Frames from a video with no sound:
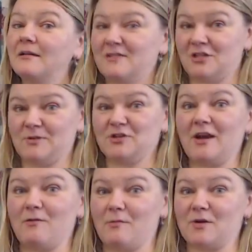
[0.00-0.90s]
Should we try
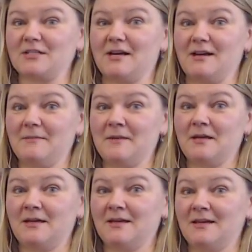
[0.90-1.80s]
it one more time?
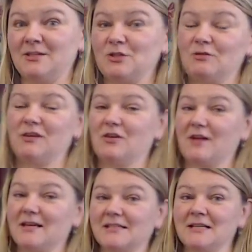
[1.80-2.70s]
Do you think you
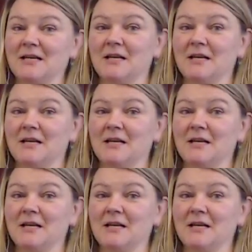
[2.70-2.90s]
guys,